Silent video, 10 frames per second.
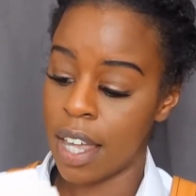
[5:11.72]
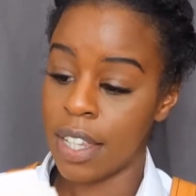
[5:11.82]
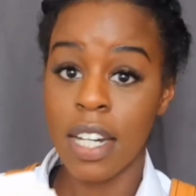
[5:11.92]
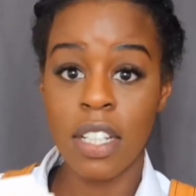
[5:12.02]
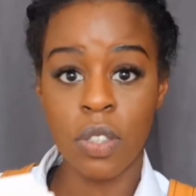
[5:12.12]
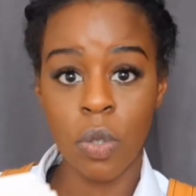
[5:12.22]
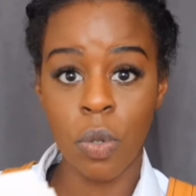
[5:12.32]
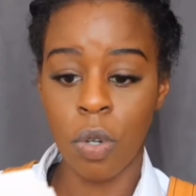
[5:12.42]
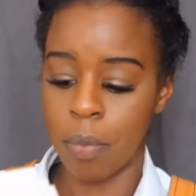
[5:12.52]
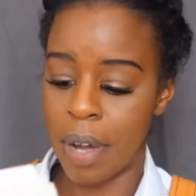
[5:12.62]
and then a
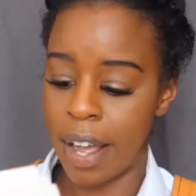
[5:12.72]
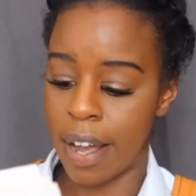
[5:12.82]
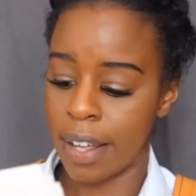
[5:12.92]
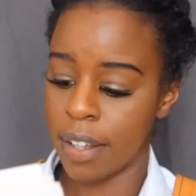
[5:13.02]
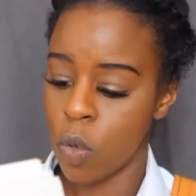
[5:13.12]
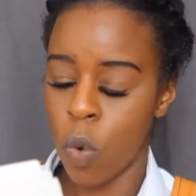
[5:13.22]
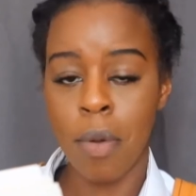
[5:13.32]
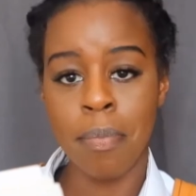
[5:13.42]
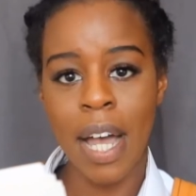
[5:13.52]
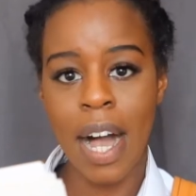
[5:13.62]
store caught my eye. The
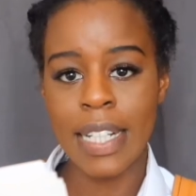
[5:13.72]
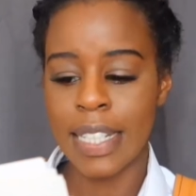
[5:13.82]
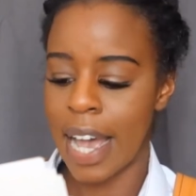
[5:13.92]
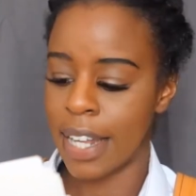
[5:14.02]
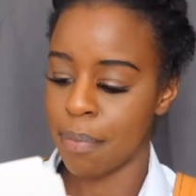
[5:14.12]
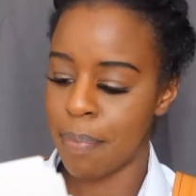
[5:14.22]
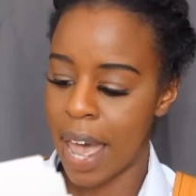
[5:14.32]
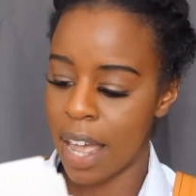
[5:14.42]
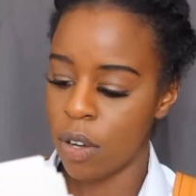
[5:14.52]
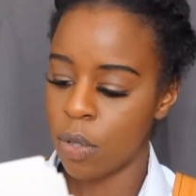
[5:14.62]
woman behind it had a
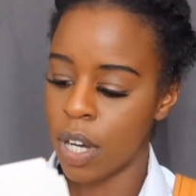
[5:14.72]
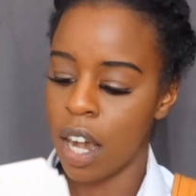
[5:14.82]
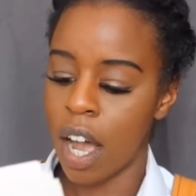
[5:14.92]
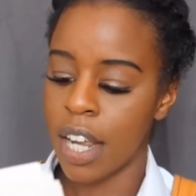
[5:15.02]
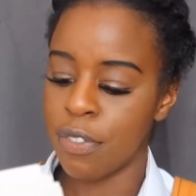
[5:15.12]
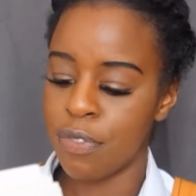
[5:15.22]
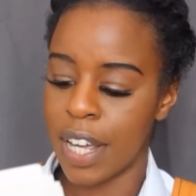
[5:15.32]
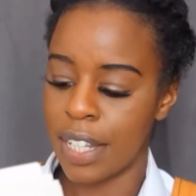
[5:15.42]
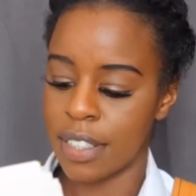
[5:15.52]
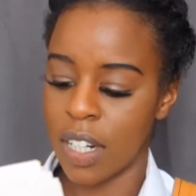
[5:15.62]
pale, lined
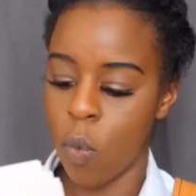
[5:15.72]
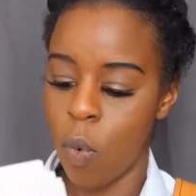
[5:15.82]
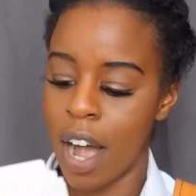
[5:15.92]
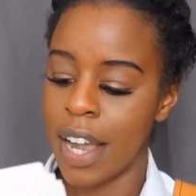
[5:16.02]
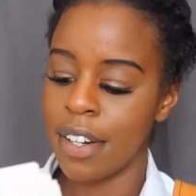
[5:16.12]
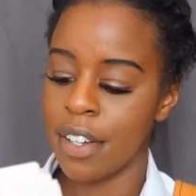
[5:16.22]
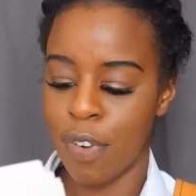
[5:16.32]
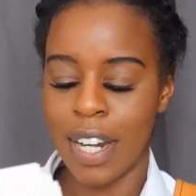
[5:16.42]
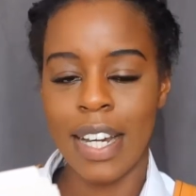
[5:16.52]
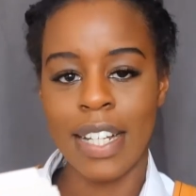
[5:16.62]
face and a wide,
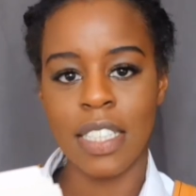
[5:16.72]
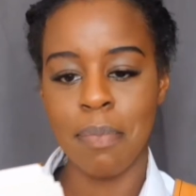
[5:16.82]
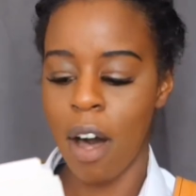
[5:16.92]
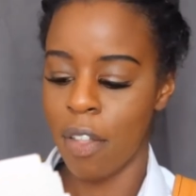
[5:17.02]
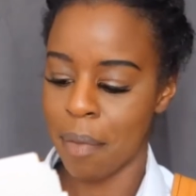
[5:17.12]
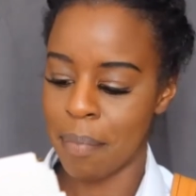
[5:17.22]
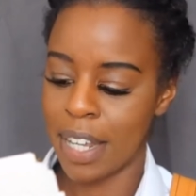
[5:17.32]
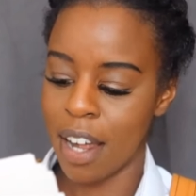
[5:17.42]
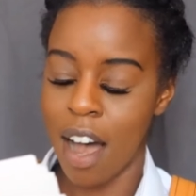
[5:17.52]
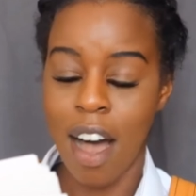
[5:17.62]
friendly smile that
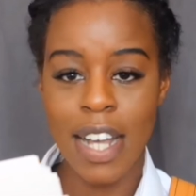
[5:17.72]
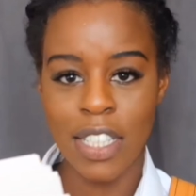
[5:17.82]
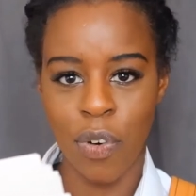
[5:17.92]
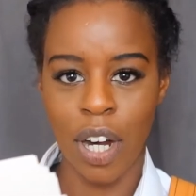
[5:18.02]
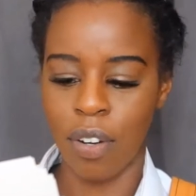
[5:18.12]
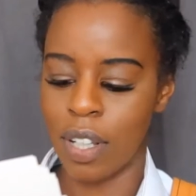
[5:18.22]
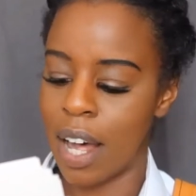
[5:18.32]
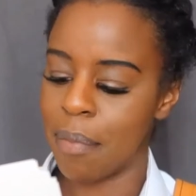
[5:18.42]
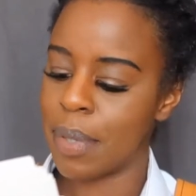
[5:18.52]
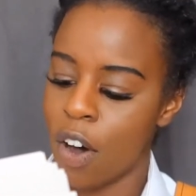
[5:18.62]
made her eyes crinkle
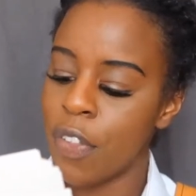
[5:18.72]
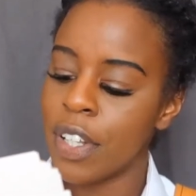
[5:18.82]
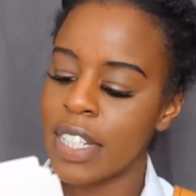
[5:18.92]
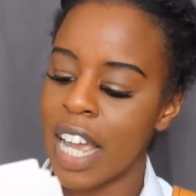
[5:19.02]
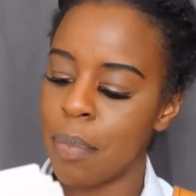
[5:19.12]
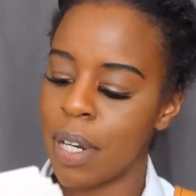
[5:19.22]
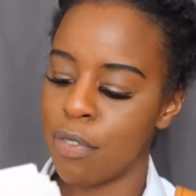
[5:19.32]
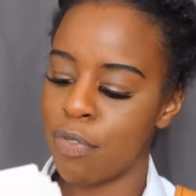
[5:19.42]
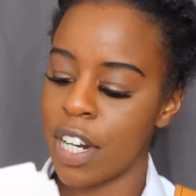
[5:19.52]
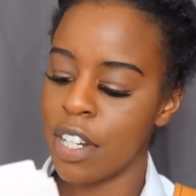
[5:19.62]
up. On the table
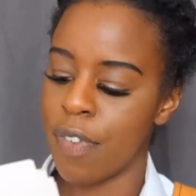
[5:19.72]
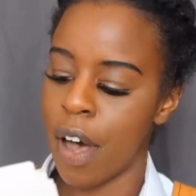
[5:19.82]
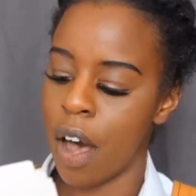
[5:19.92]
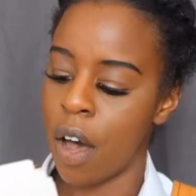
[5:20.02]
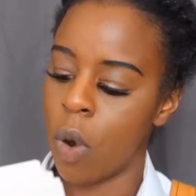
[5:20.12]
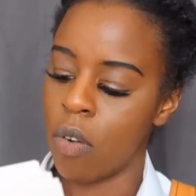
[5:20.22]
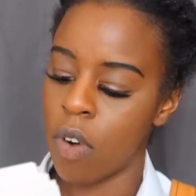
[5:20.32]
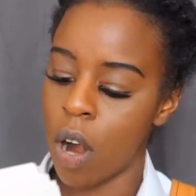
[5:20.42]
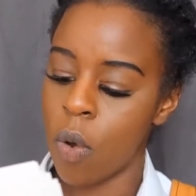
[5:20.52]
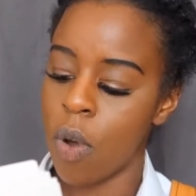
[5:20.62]
in front of her were
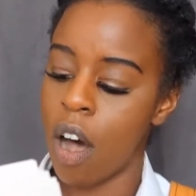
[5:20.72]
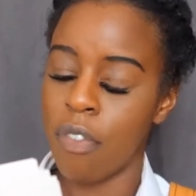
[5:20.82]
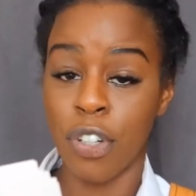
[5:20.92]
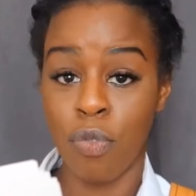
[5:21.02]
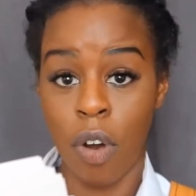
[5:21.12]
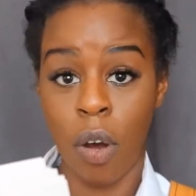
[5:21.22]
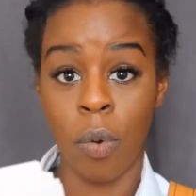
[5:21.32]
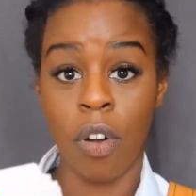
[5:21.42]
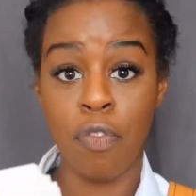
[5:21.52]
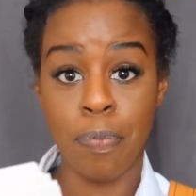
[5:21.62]
row after
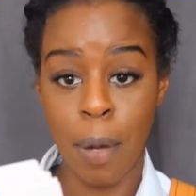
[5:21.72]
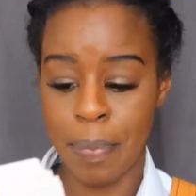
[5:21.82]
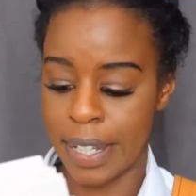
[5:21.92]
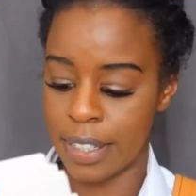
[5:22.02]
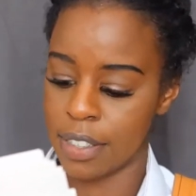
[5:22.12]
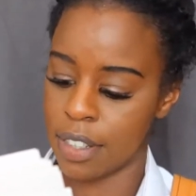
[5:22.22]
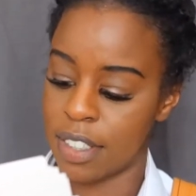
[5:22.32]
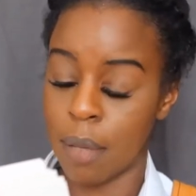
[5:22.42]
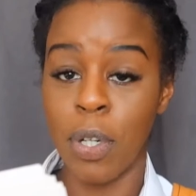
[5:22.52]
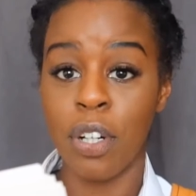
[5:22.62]
row of puppets.
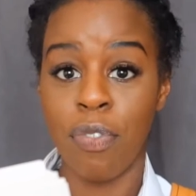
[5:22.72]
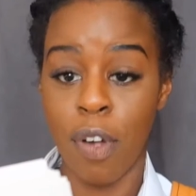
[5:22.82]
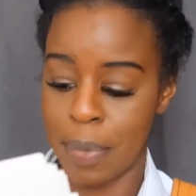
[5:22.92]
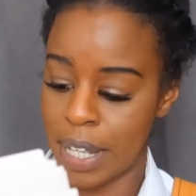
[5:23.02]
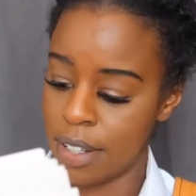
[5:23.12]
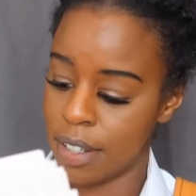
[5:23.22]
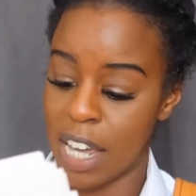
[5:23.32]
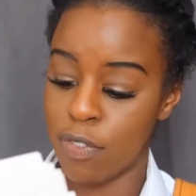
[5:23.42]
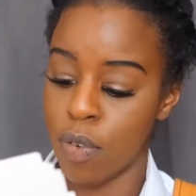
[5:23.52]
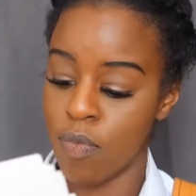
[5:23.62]
Some looked floppy,
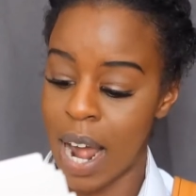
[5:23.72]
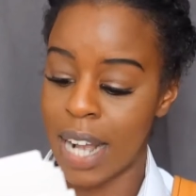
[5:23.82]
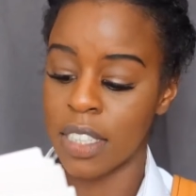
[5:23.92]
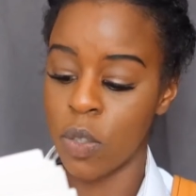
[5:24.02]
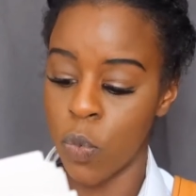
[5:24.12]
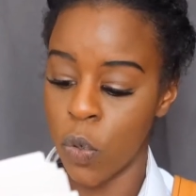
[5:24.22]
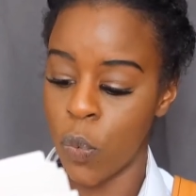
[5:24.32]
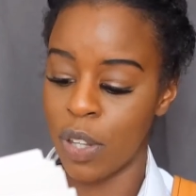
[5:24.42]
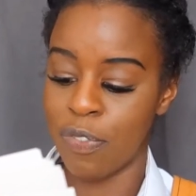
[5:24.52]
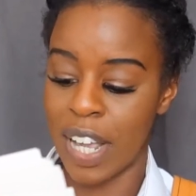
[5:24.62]
made from rags and
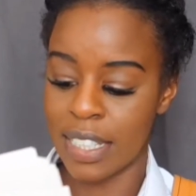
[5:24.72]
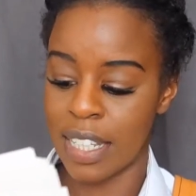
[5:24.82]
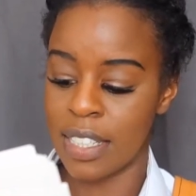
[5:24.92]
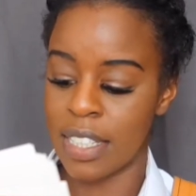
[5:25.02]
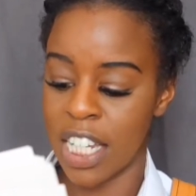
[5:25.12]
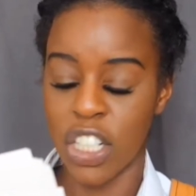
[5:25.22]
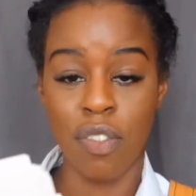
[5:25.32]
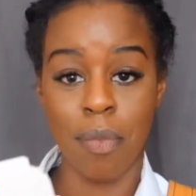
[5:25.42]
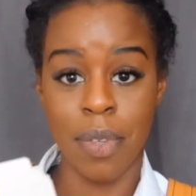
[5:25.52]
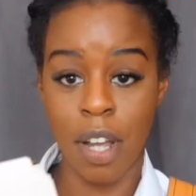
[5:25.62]
wool with faces
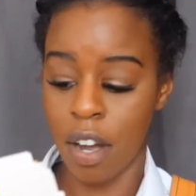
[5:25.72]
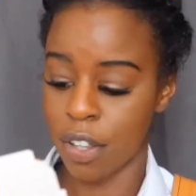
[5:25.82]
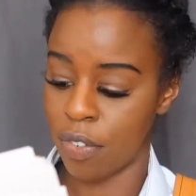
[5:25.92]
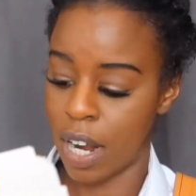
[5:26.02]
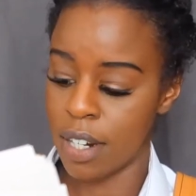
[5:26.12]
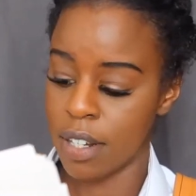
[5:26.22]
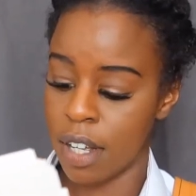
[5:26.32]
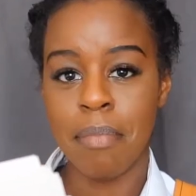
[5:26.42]
stitched from dark thread.